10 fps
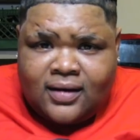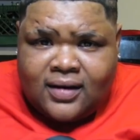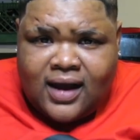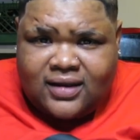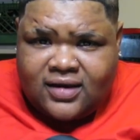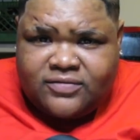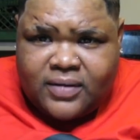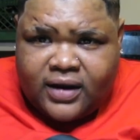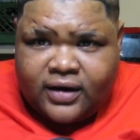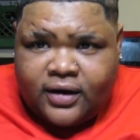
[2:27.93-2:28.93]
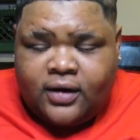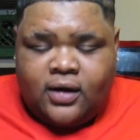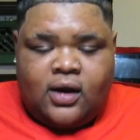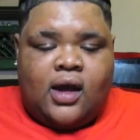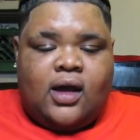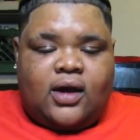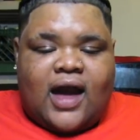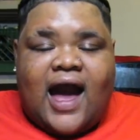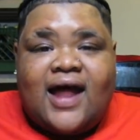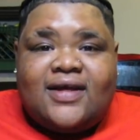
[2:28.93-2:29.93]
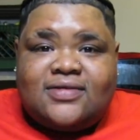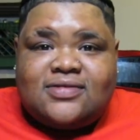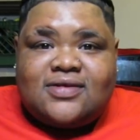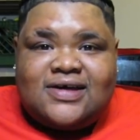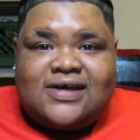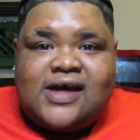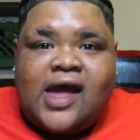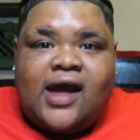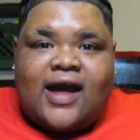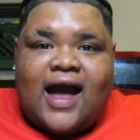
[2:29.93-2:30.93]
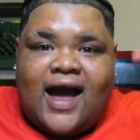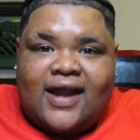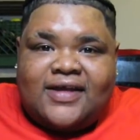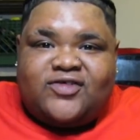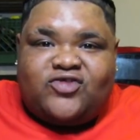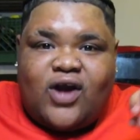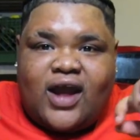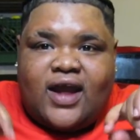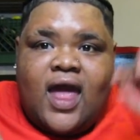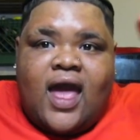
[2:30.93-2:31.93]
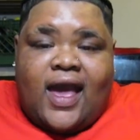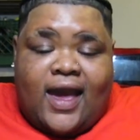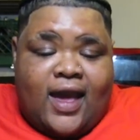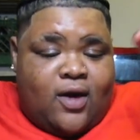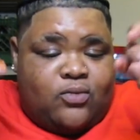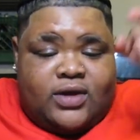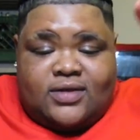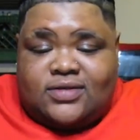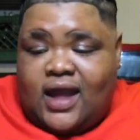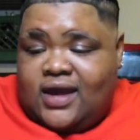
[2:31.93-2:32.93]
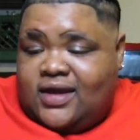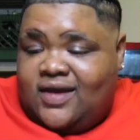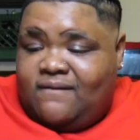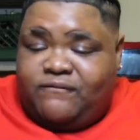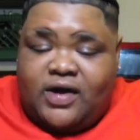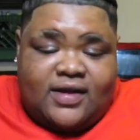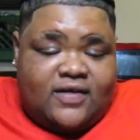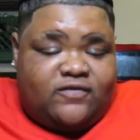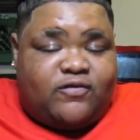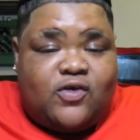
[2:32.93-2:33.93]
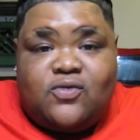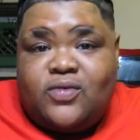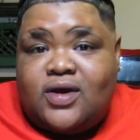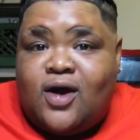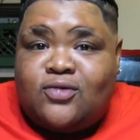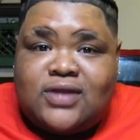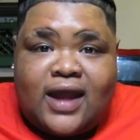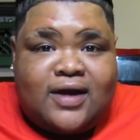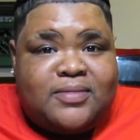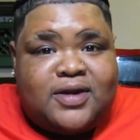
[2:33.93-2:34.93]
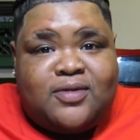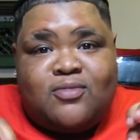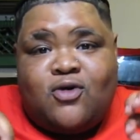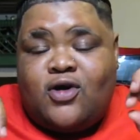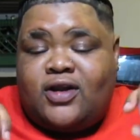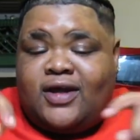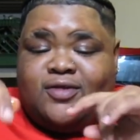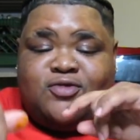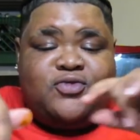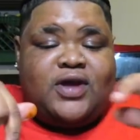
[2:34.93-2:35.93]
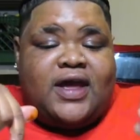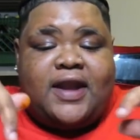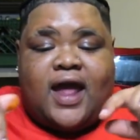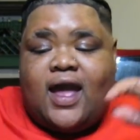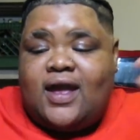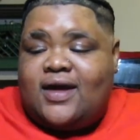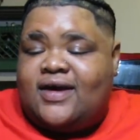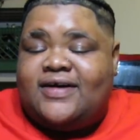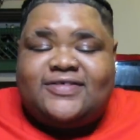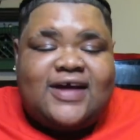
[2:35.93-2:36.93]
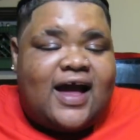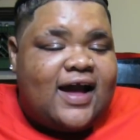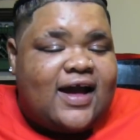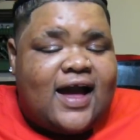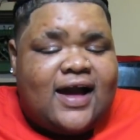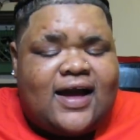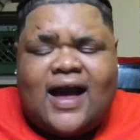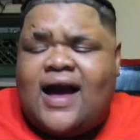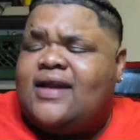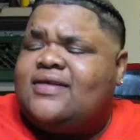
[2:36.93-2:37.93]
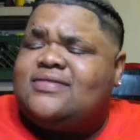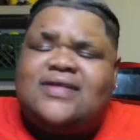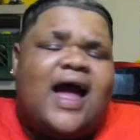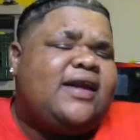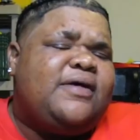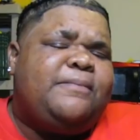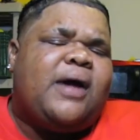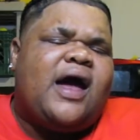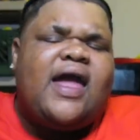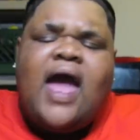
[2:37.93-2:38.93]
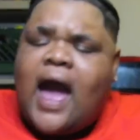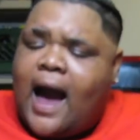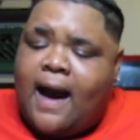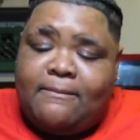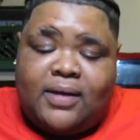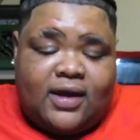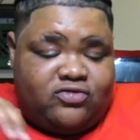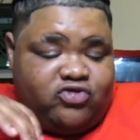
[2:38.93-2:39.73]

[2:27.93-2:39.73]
I love my hair. God is good, God is great, and we thank him for this food. We gonna thank him in the morning, noon and night, cause God, God, God is dynamite. Amen.